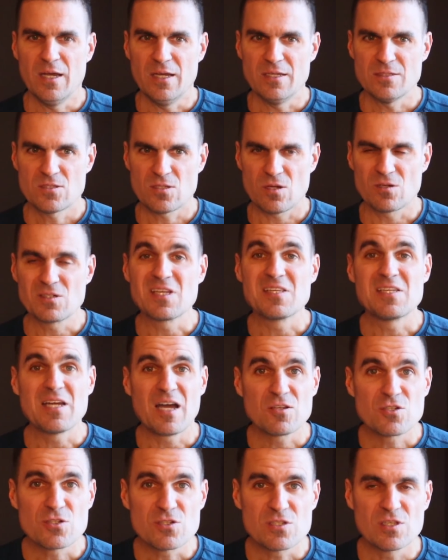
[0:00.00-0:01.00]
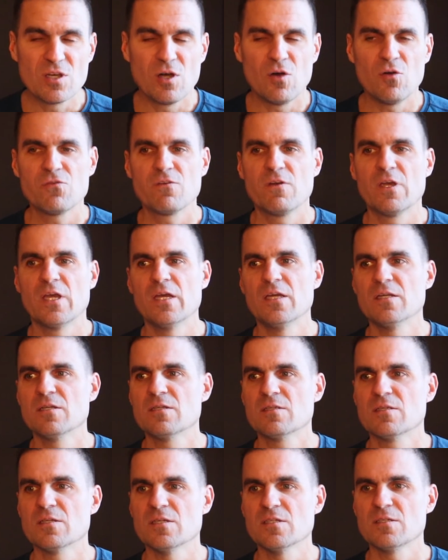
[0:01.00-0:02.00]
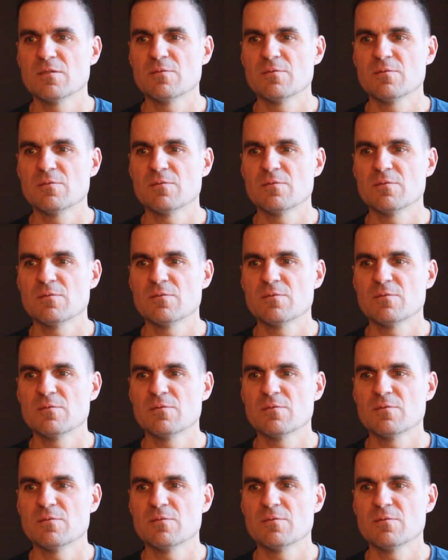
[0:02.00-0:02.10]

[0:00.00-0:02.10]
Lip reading: start to doubt yourself and